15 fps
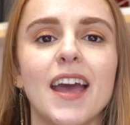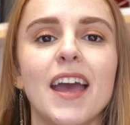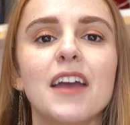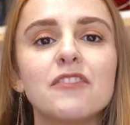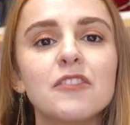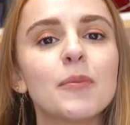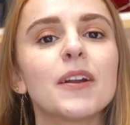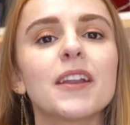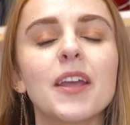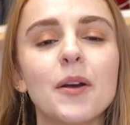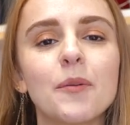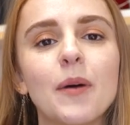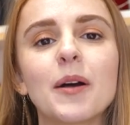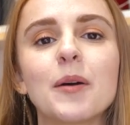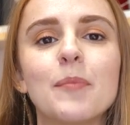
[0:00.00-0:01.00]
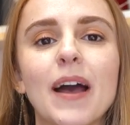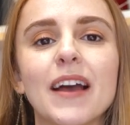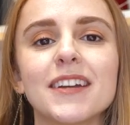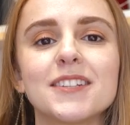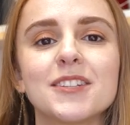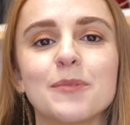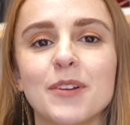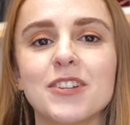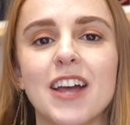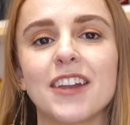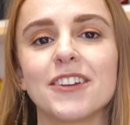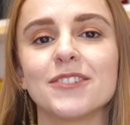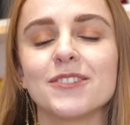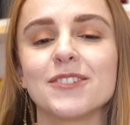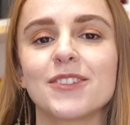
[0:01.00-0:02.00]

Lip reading: Hey everybody, welcome back to my channel.